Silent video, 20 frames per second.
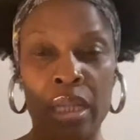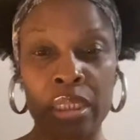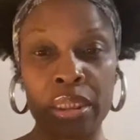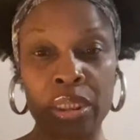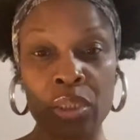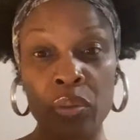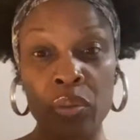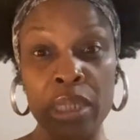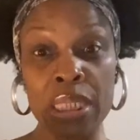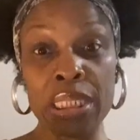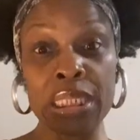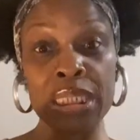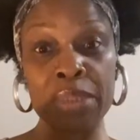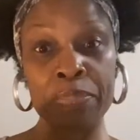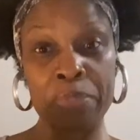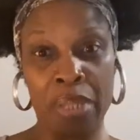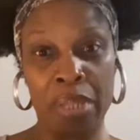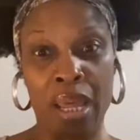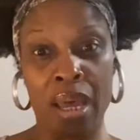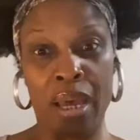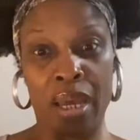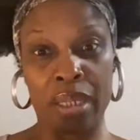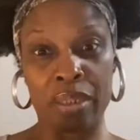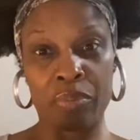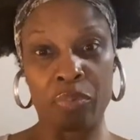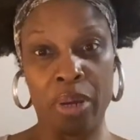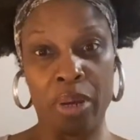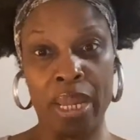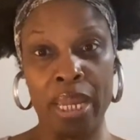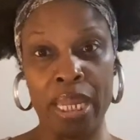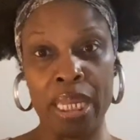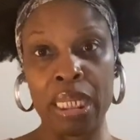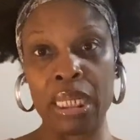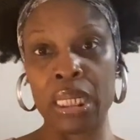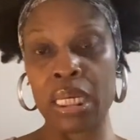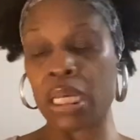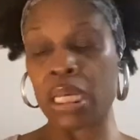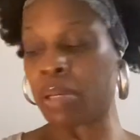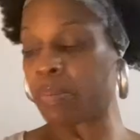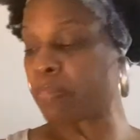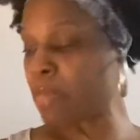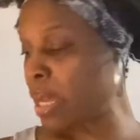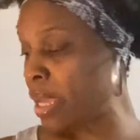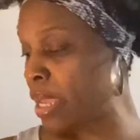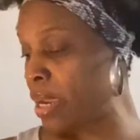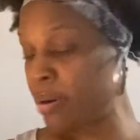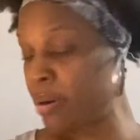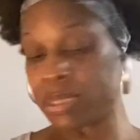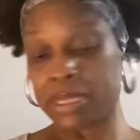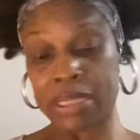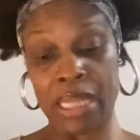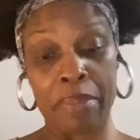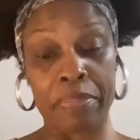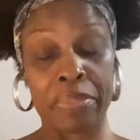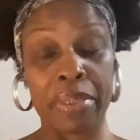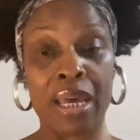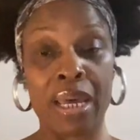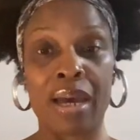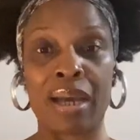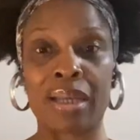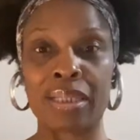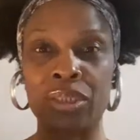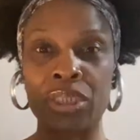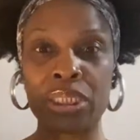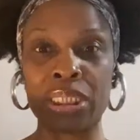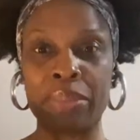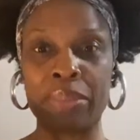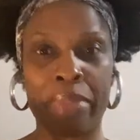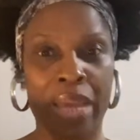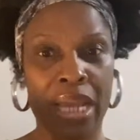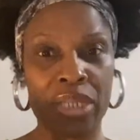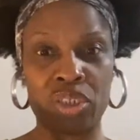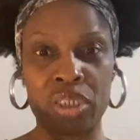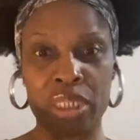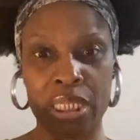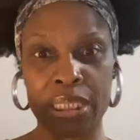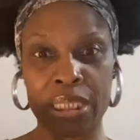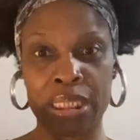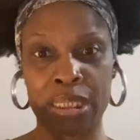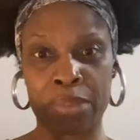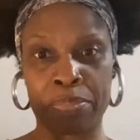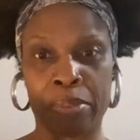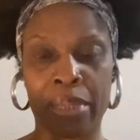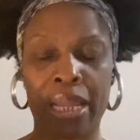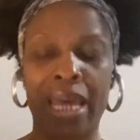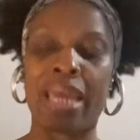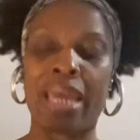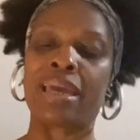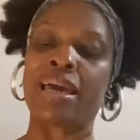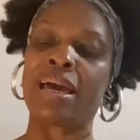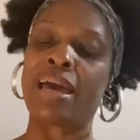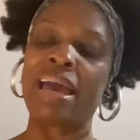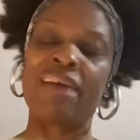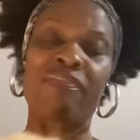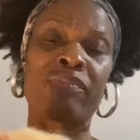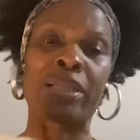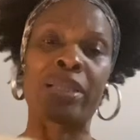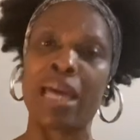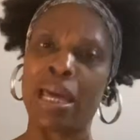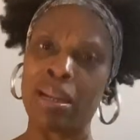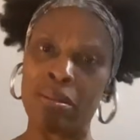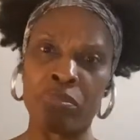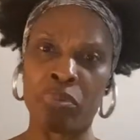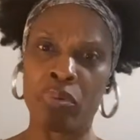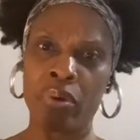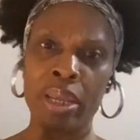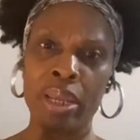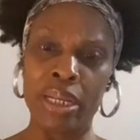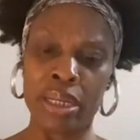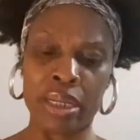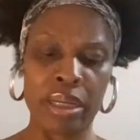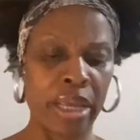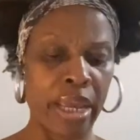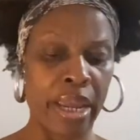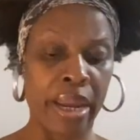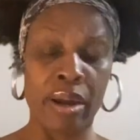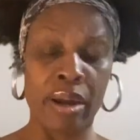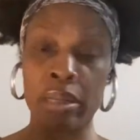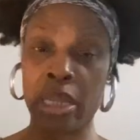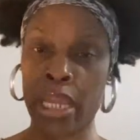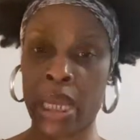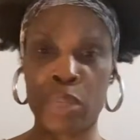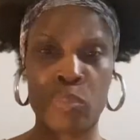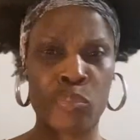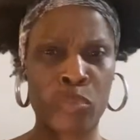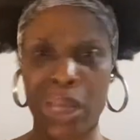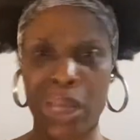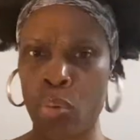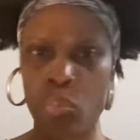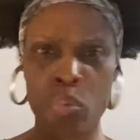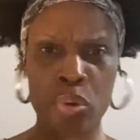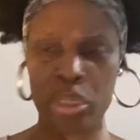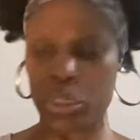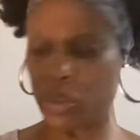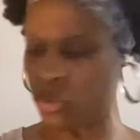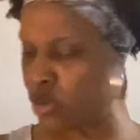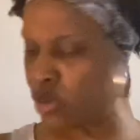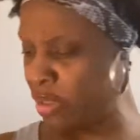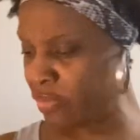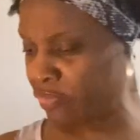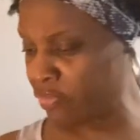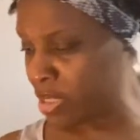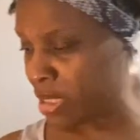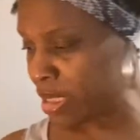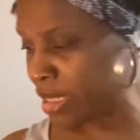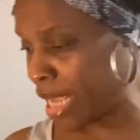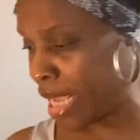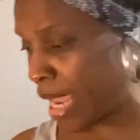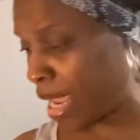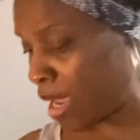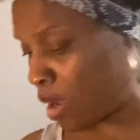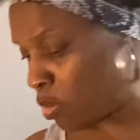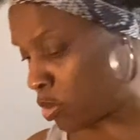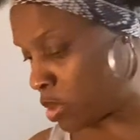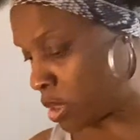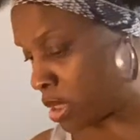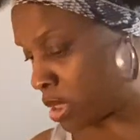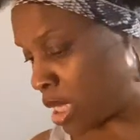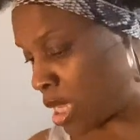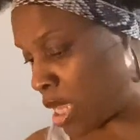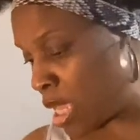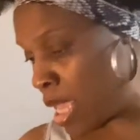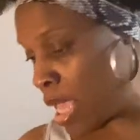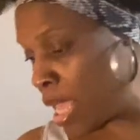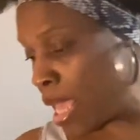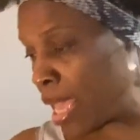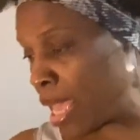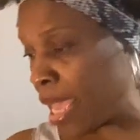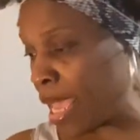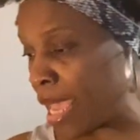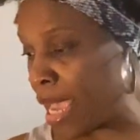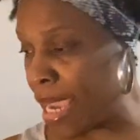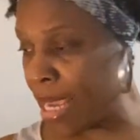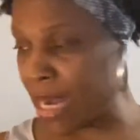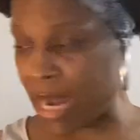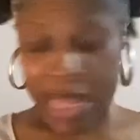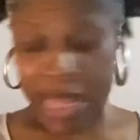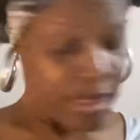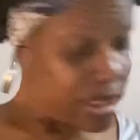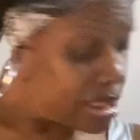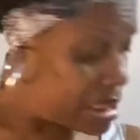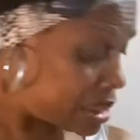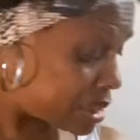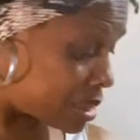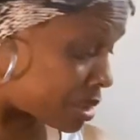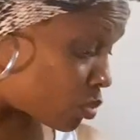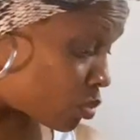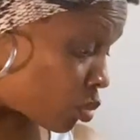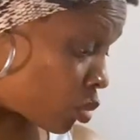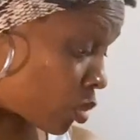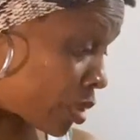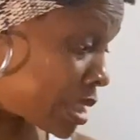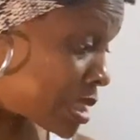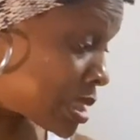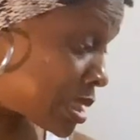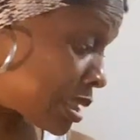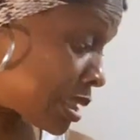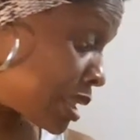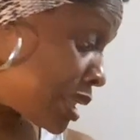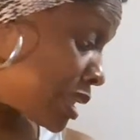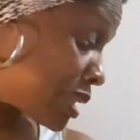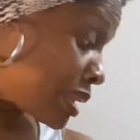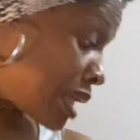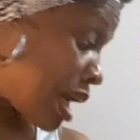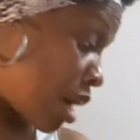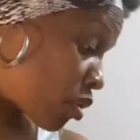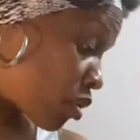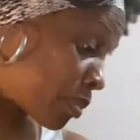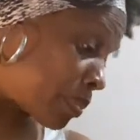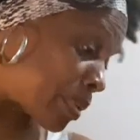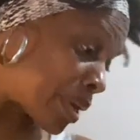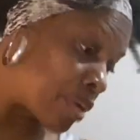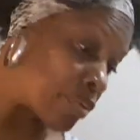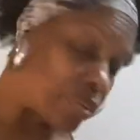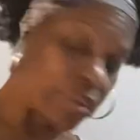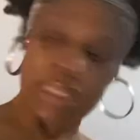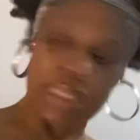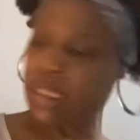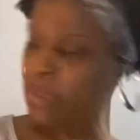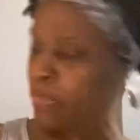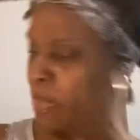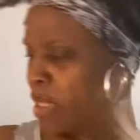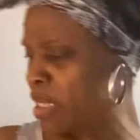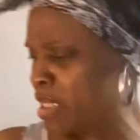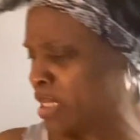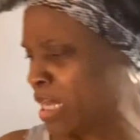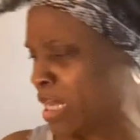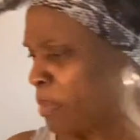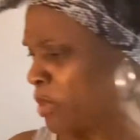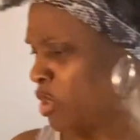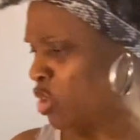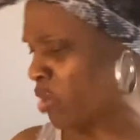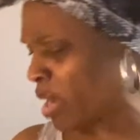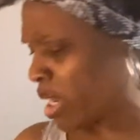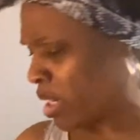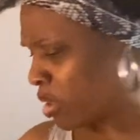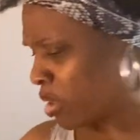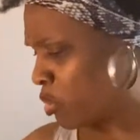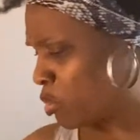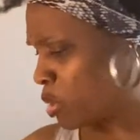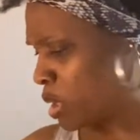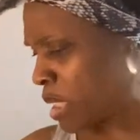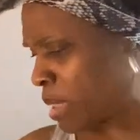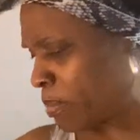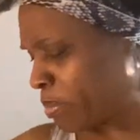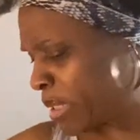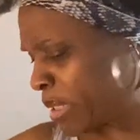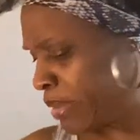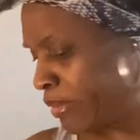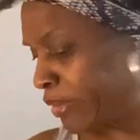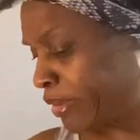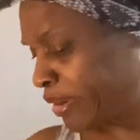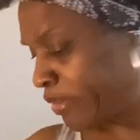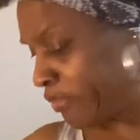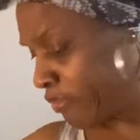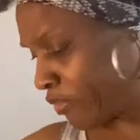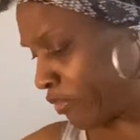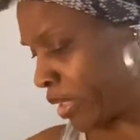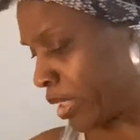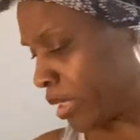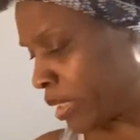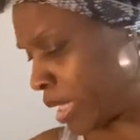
So this is blonde, right? My hair is not blonde. Just imagine this is black. I have a lot of braiding hair, like when I want to do different styles. And I just recently thought about this because I'm going to try to do something different.